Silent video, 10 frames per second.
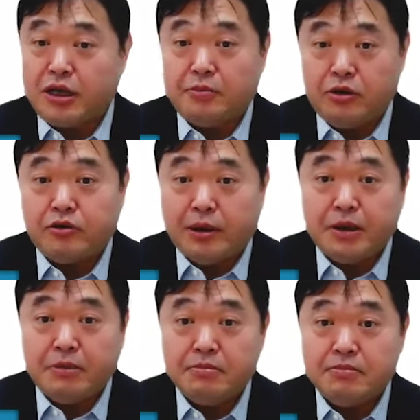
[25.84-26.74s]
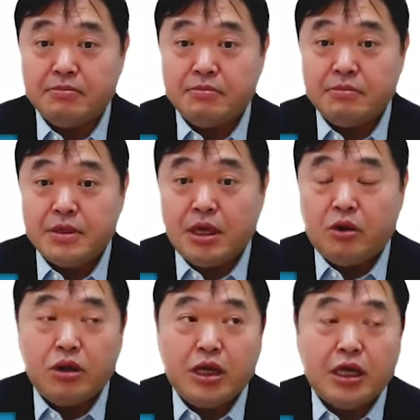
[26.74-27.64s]
programming.
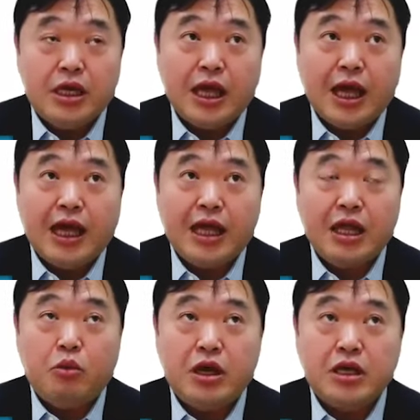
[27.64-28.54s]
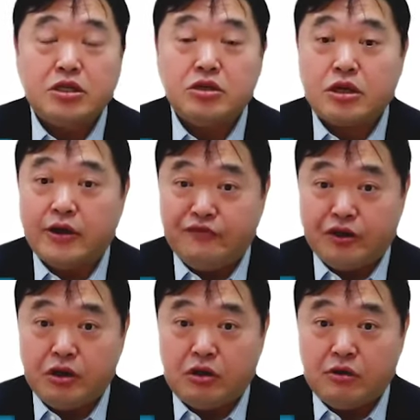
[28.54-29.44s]
We had a week to
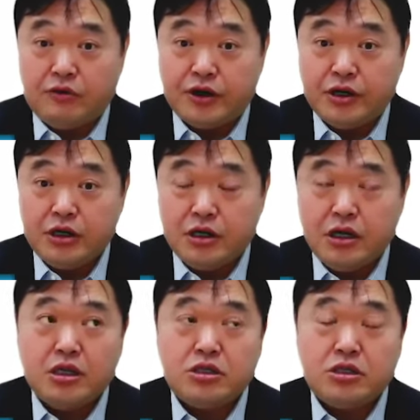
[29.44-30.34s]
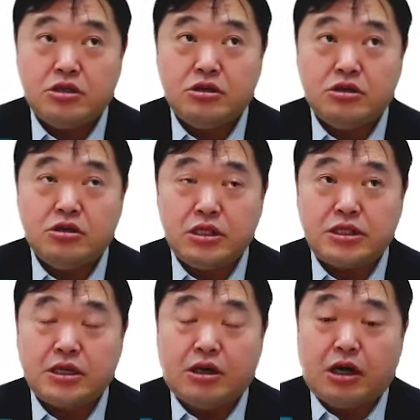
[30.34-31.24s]
convert over to
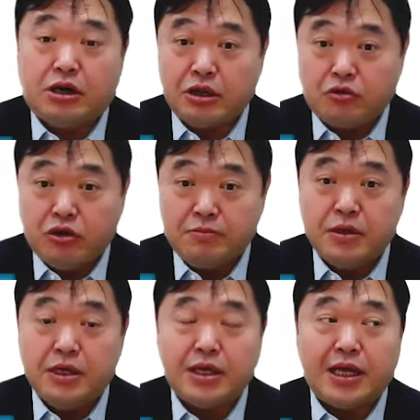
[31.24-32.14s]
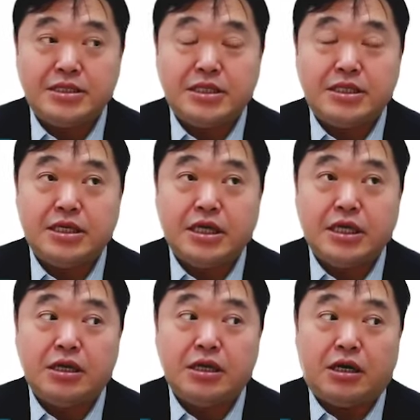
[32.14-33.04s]
install all the equipment,
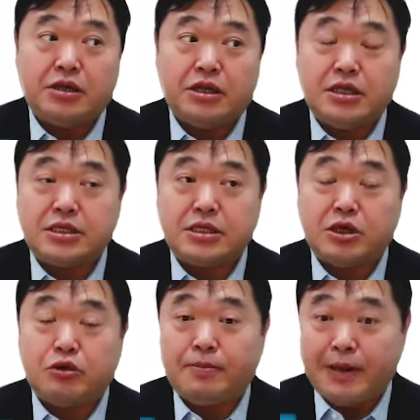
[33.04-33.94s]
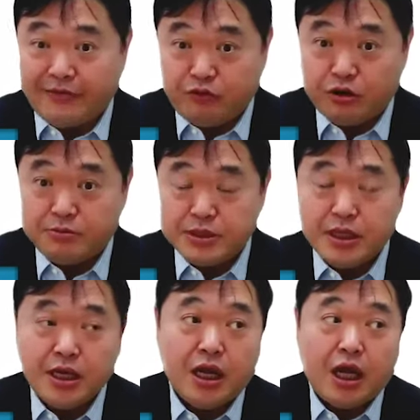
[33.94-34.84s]
licensing, all the necessary platforms.
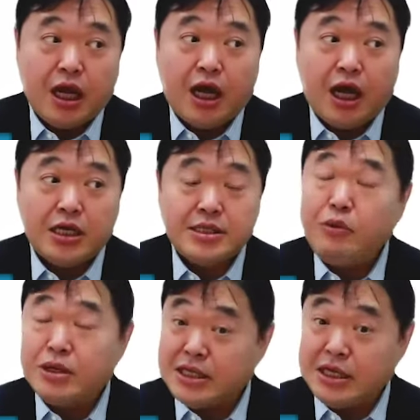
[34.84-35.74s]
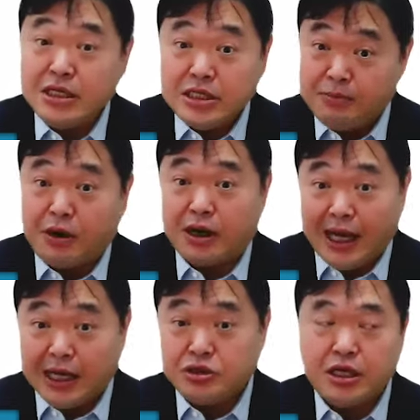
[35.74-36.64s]
That was the easy part,
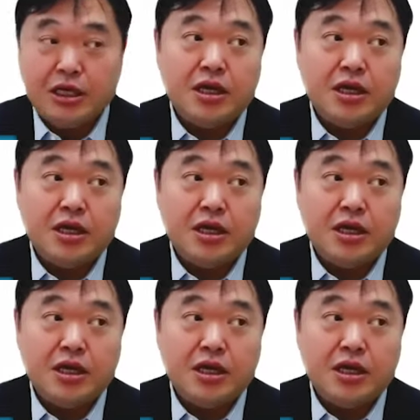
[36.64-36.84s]
actually.